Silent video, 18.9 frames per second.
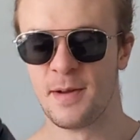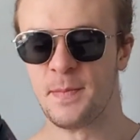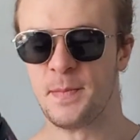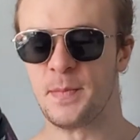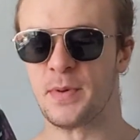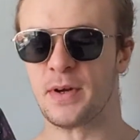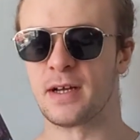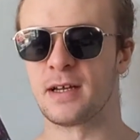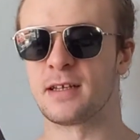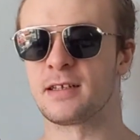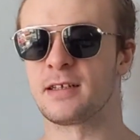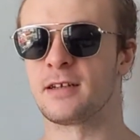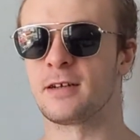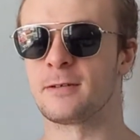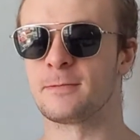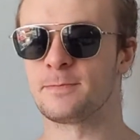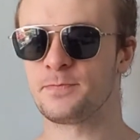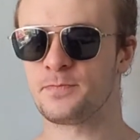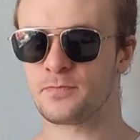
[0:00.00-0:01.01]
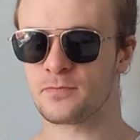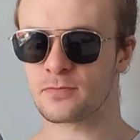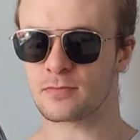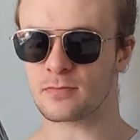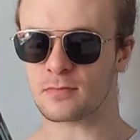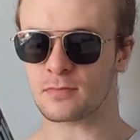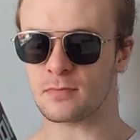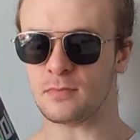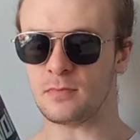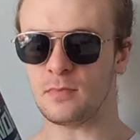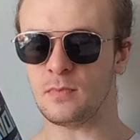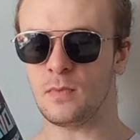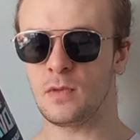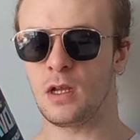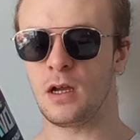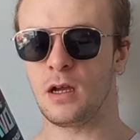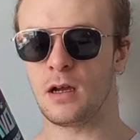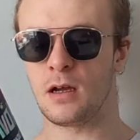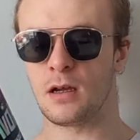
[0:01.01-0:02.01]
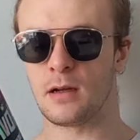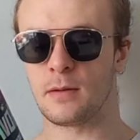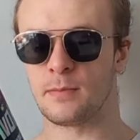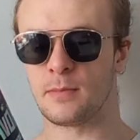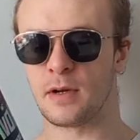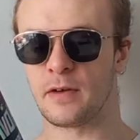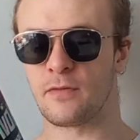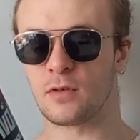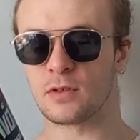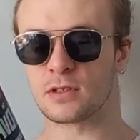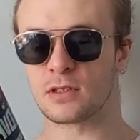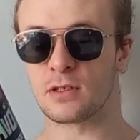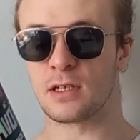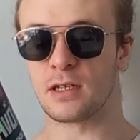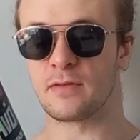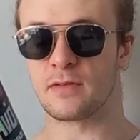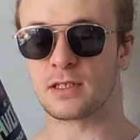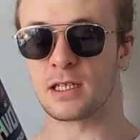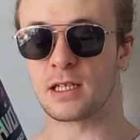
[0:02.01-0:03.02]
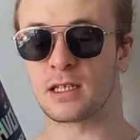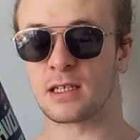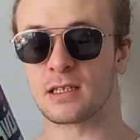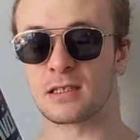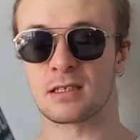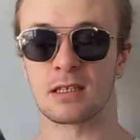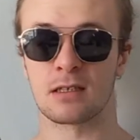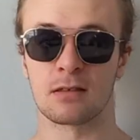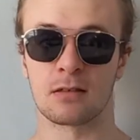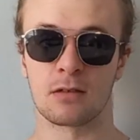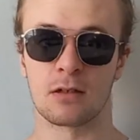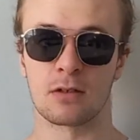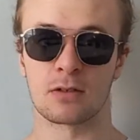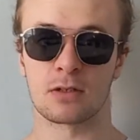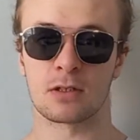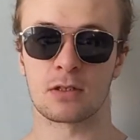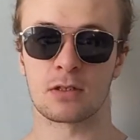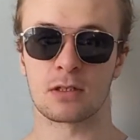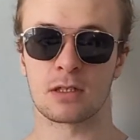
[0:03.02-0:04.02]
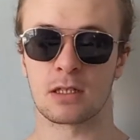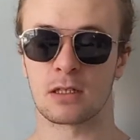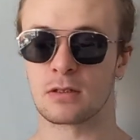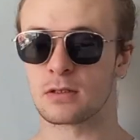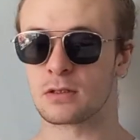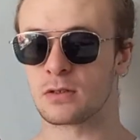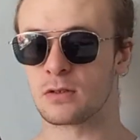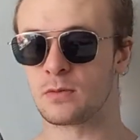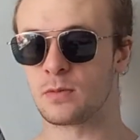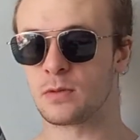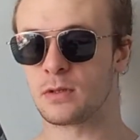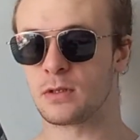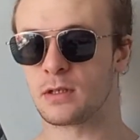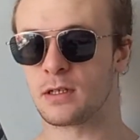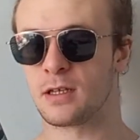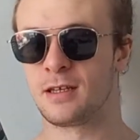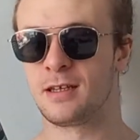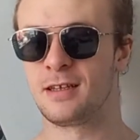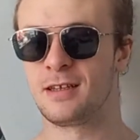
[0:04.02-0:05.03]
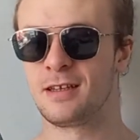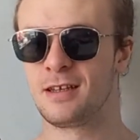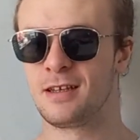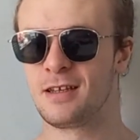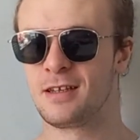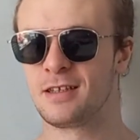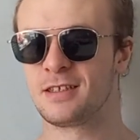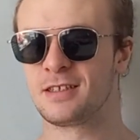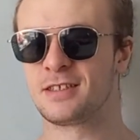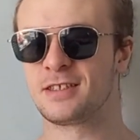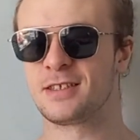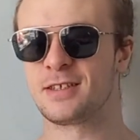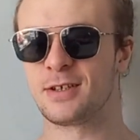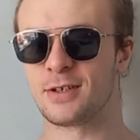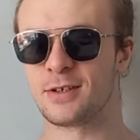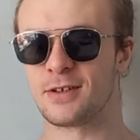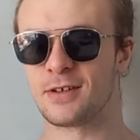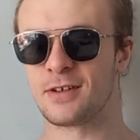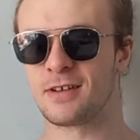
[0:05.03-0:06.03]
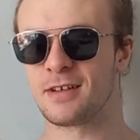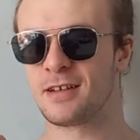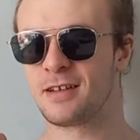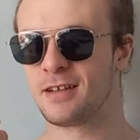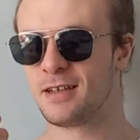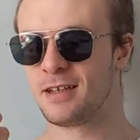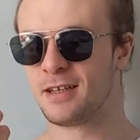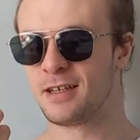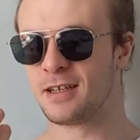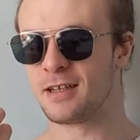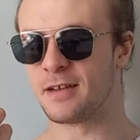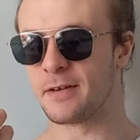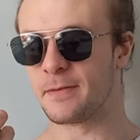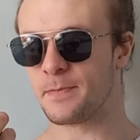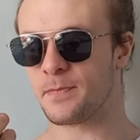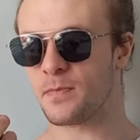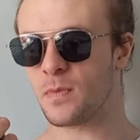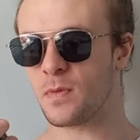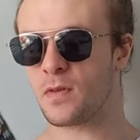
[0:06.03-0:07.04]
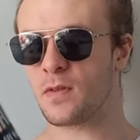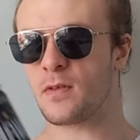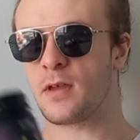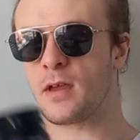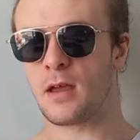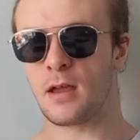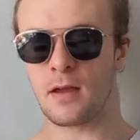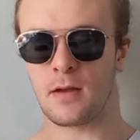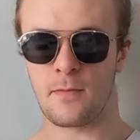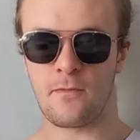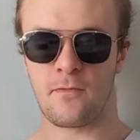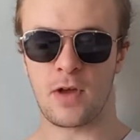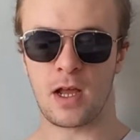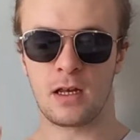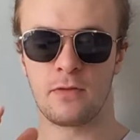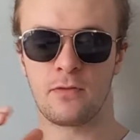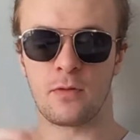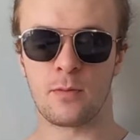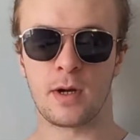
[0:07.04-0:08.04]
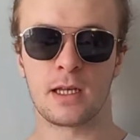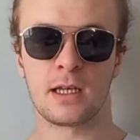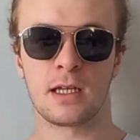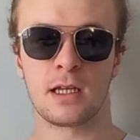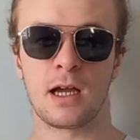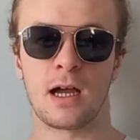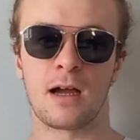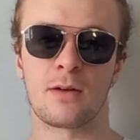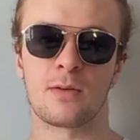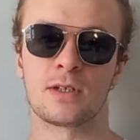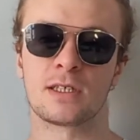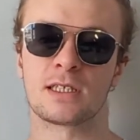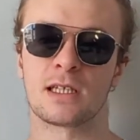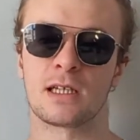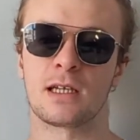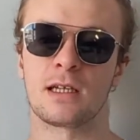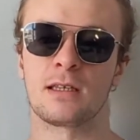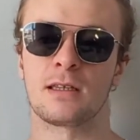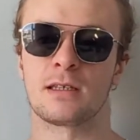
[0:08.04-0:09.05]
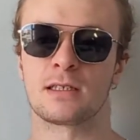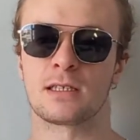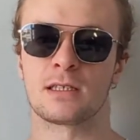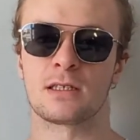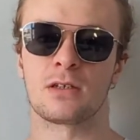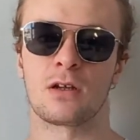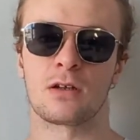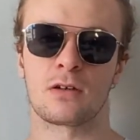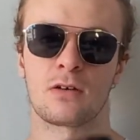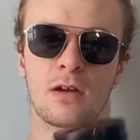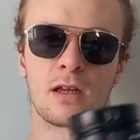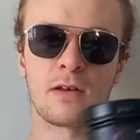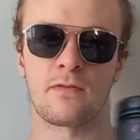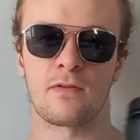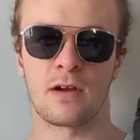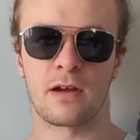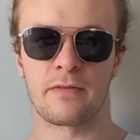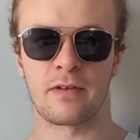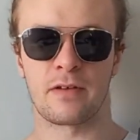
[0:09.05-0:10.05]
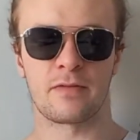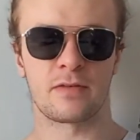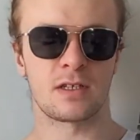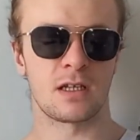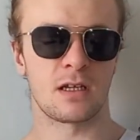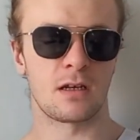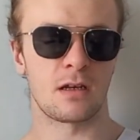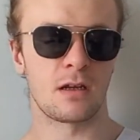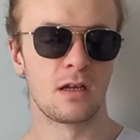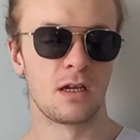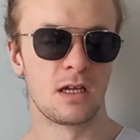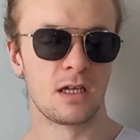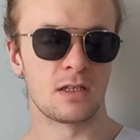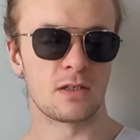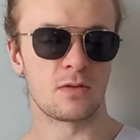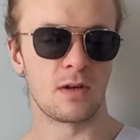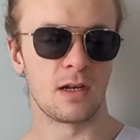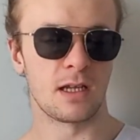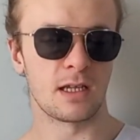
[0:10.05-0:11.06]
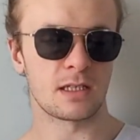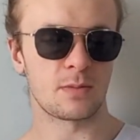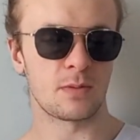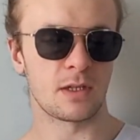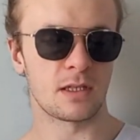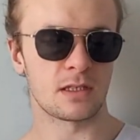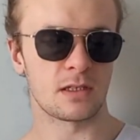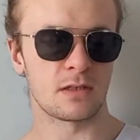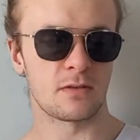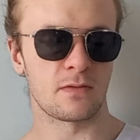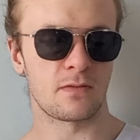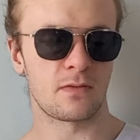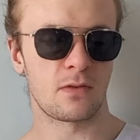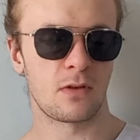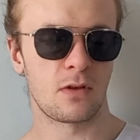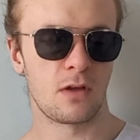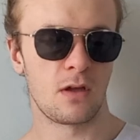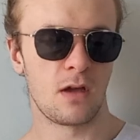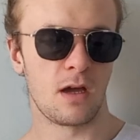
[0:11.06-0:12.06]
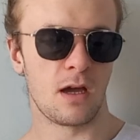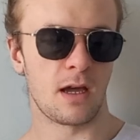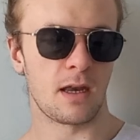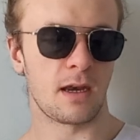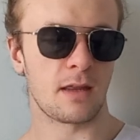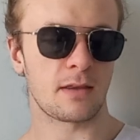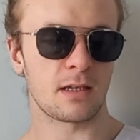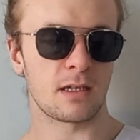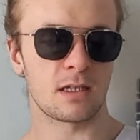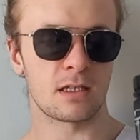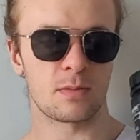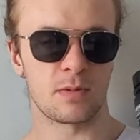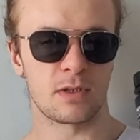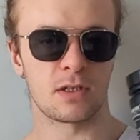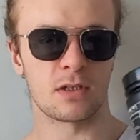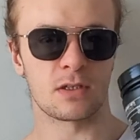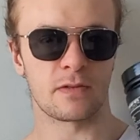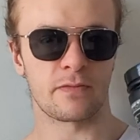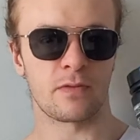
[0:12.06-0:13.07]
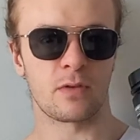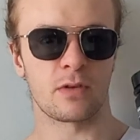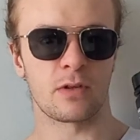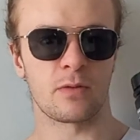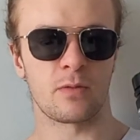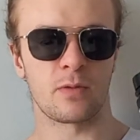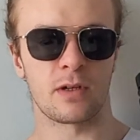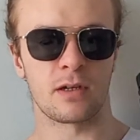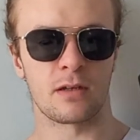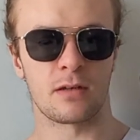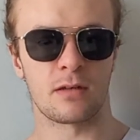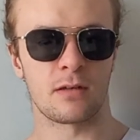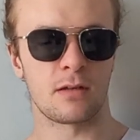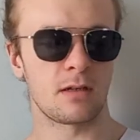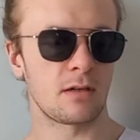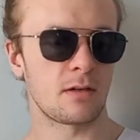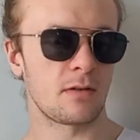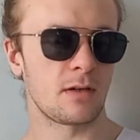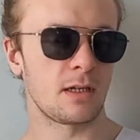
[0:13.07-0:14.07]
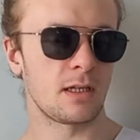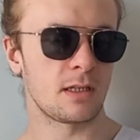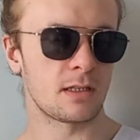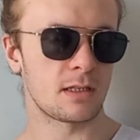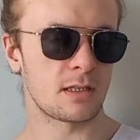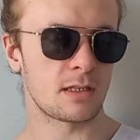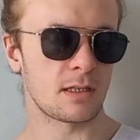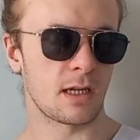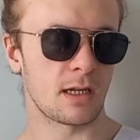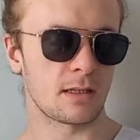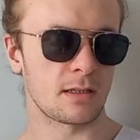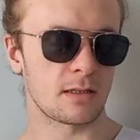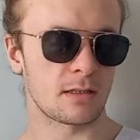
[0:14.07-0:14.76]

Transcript: But yeah, I've also never taken a single scoop. So yeah, value for money, I would say this is not great. 5 out of 10. It's really expensive, and I think it's because of all the weird ingredients, like